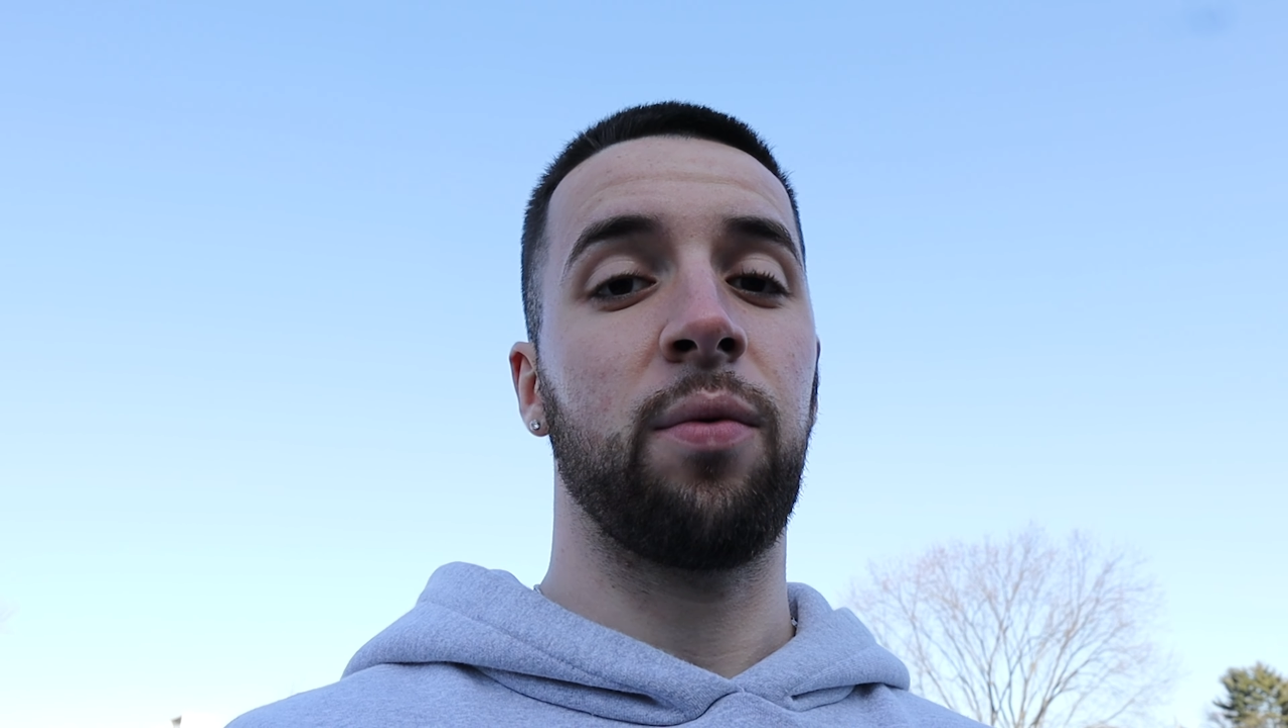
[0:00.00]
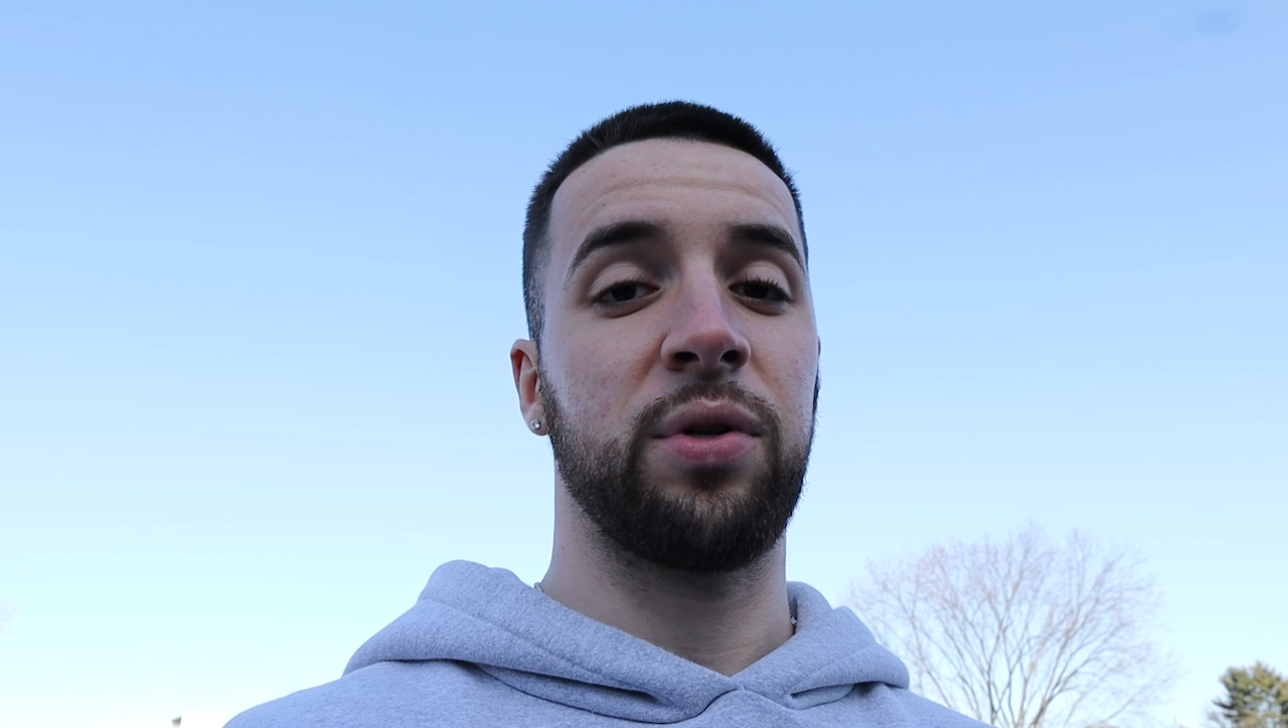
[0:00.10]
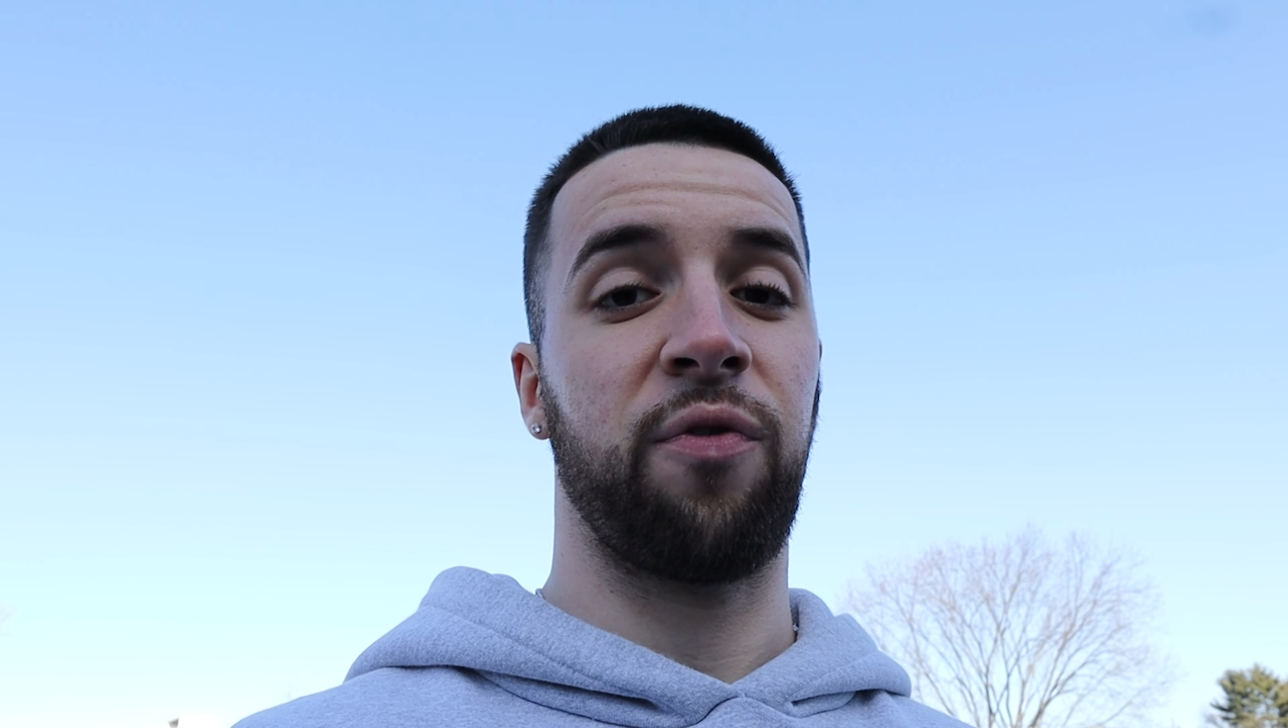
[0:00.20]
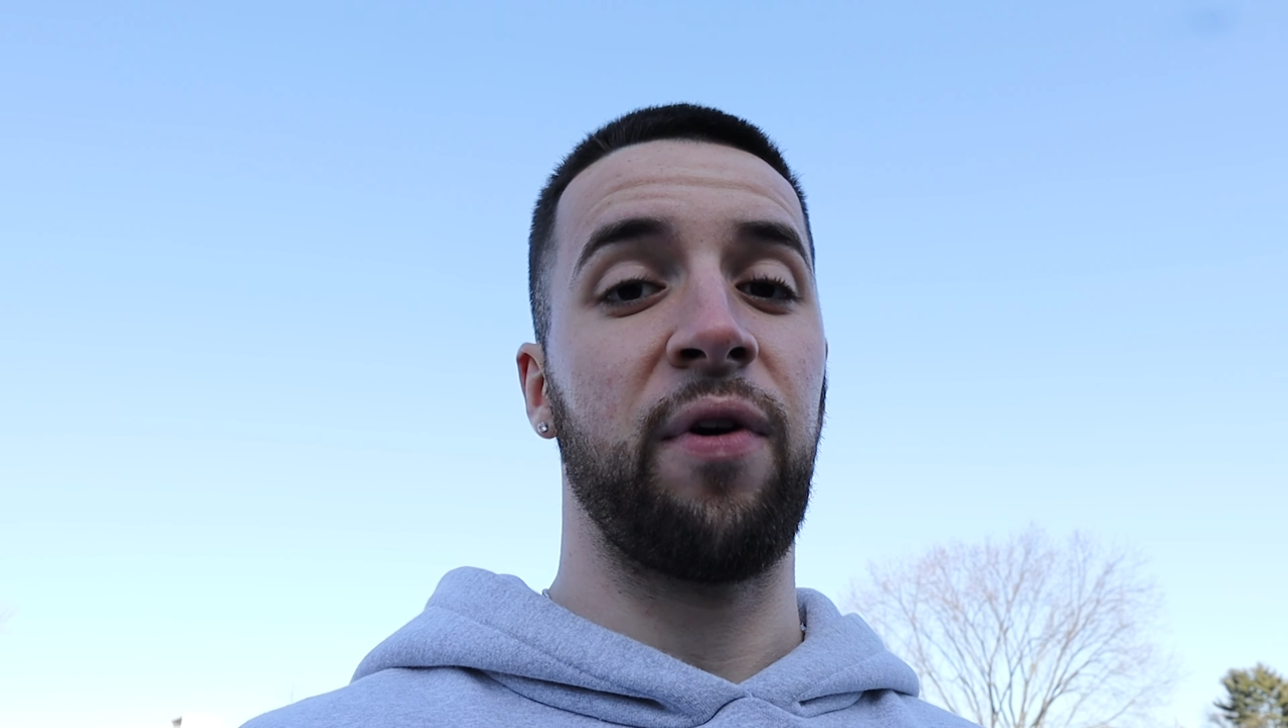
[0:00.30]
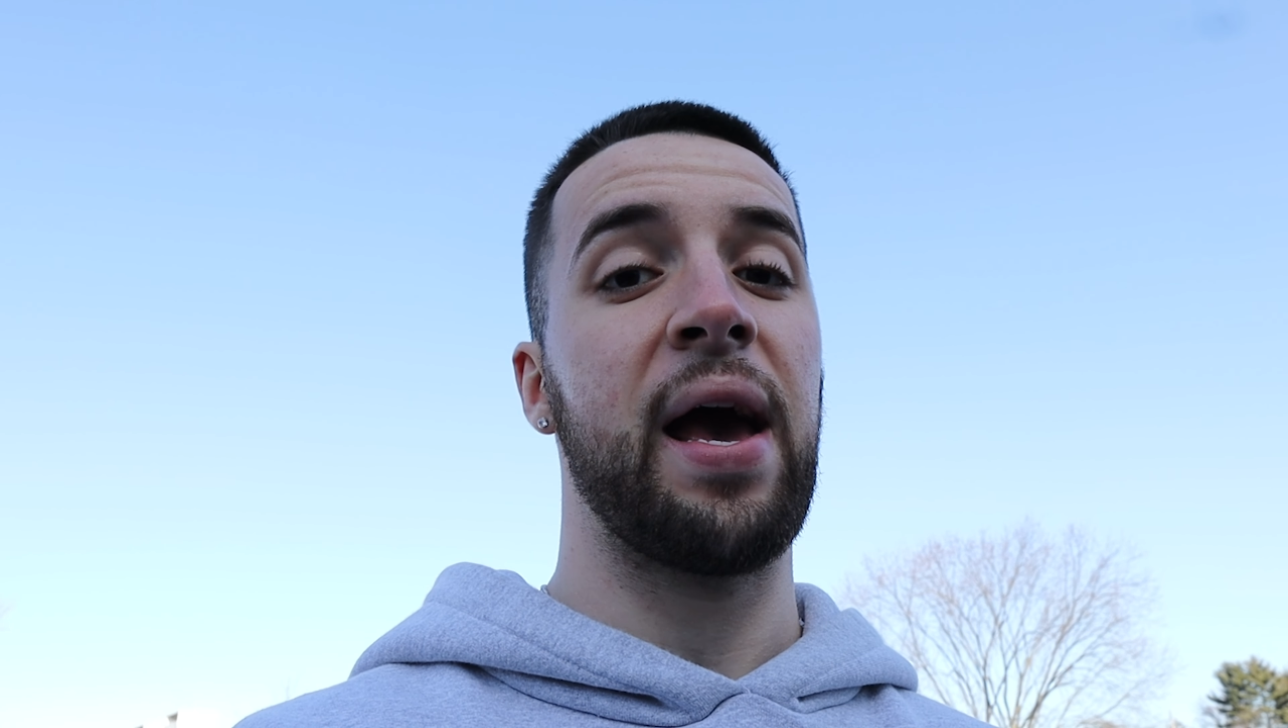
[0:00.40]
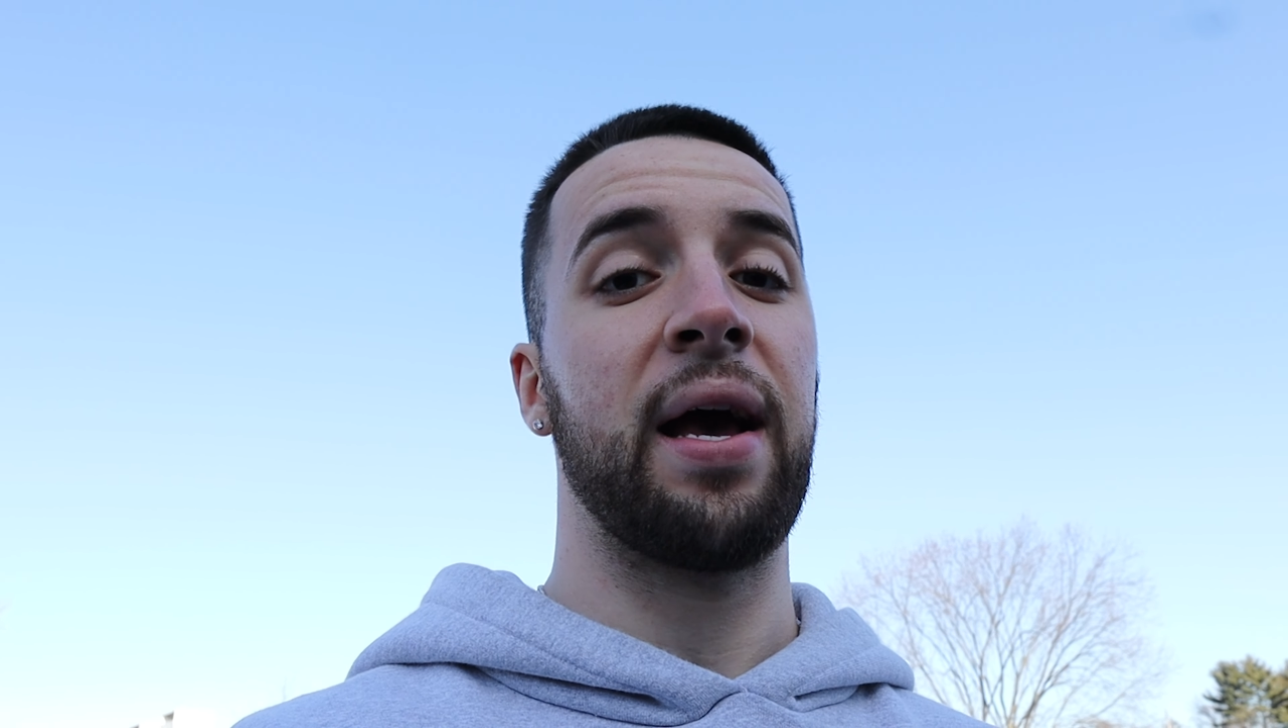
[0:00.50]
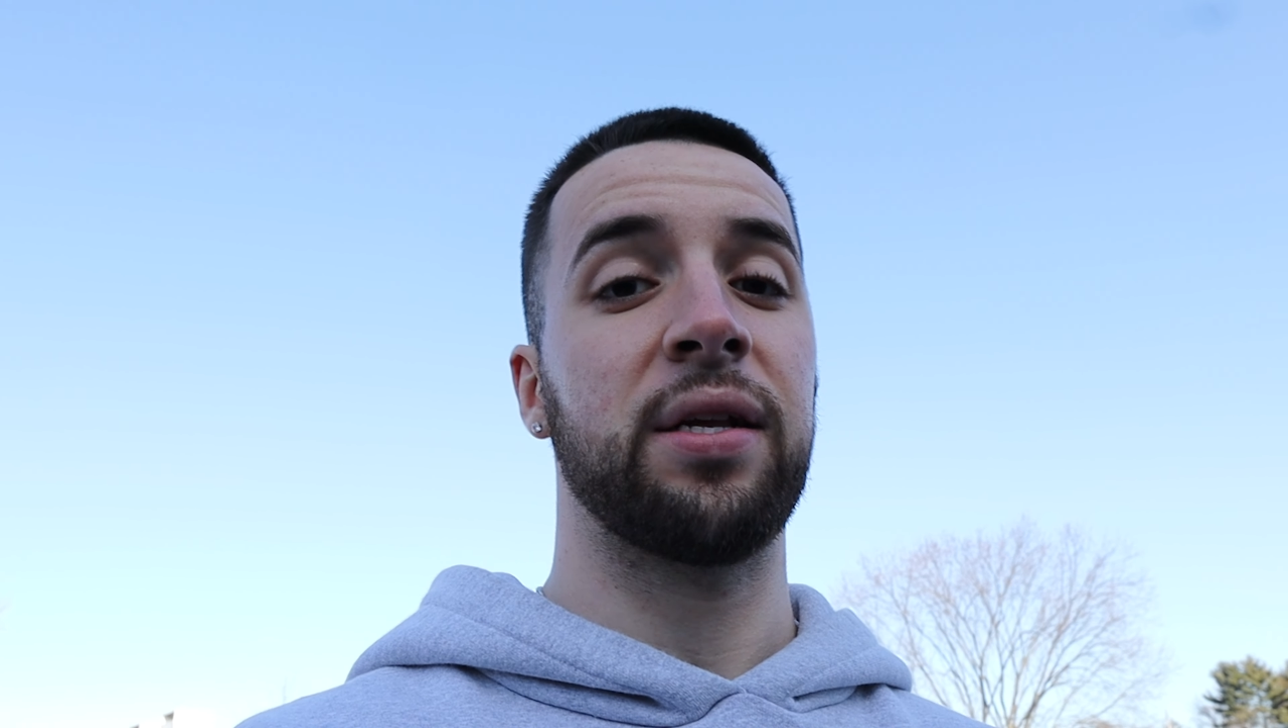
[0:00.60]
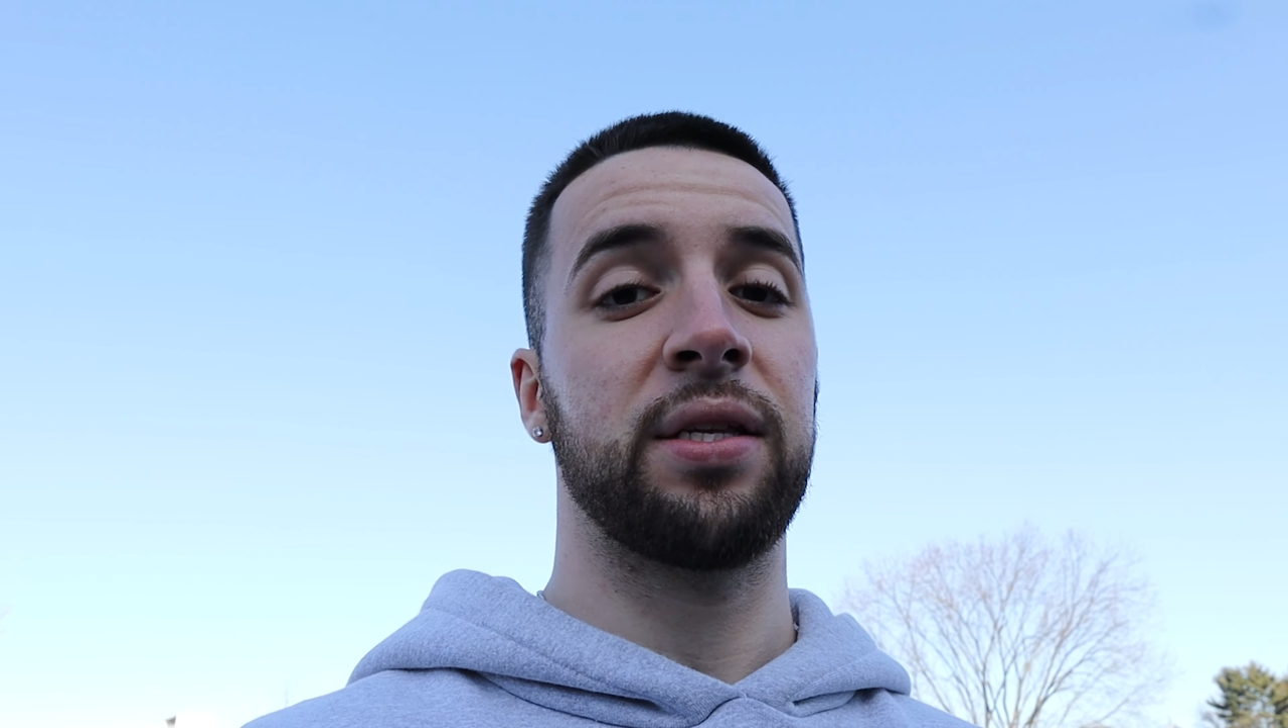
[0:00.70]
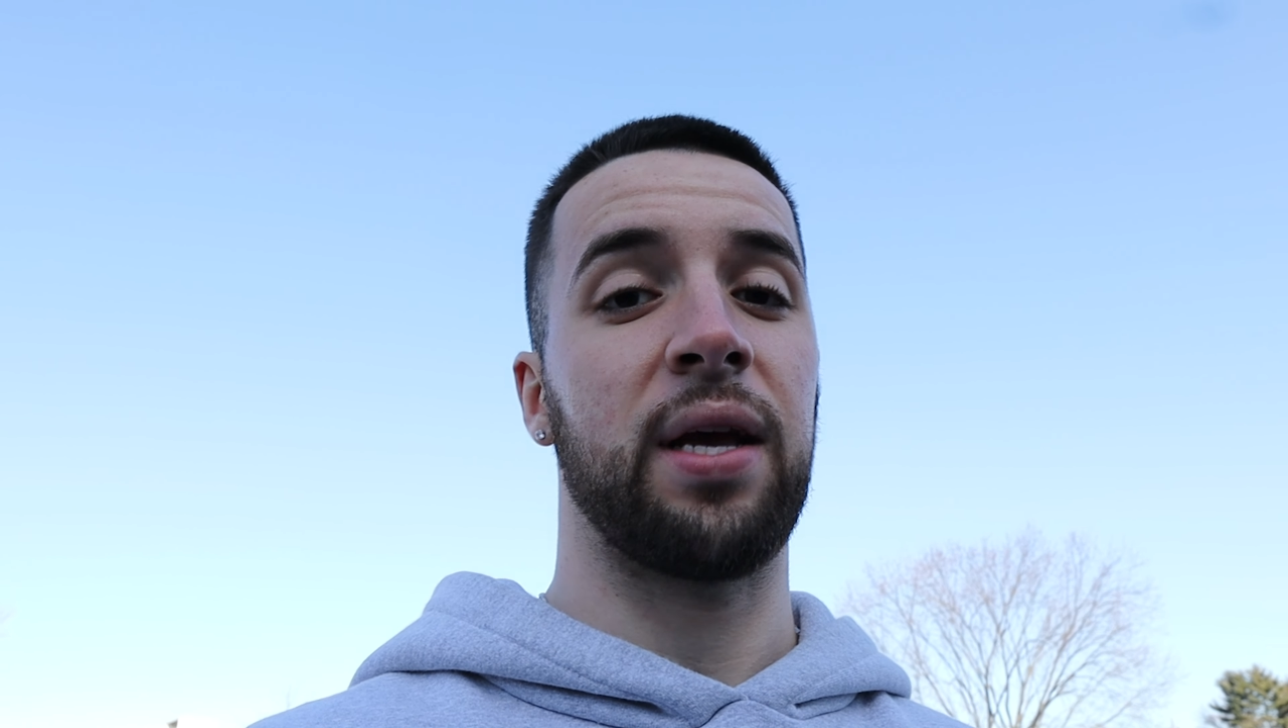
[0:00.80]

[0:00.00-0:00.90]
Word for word: was fast.